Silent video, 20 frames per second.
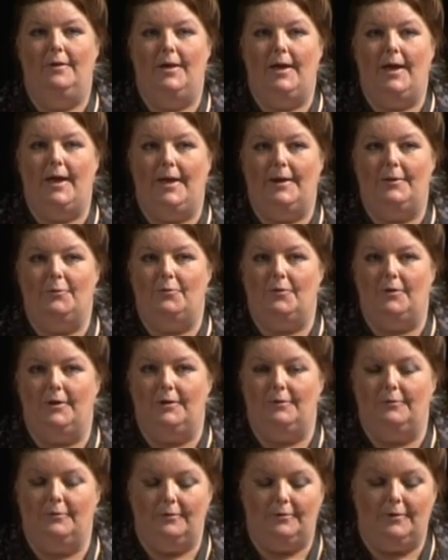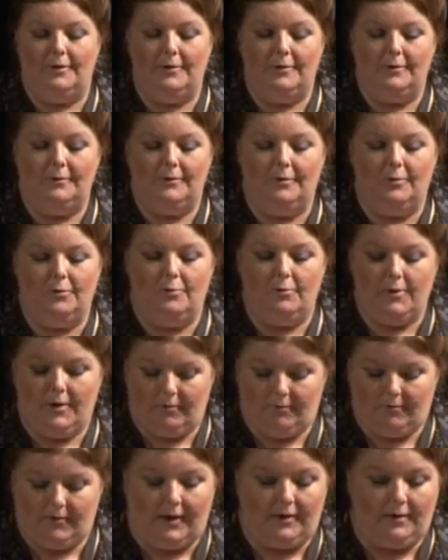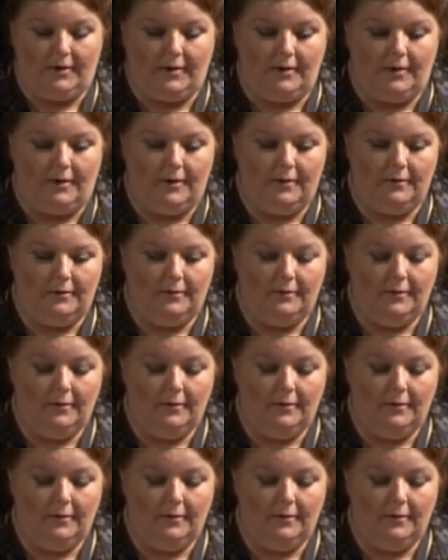hands in glorious Technicolor.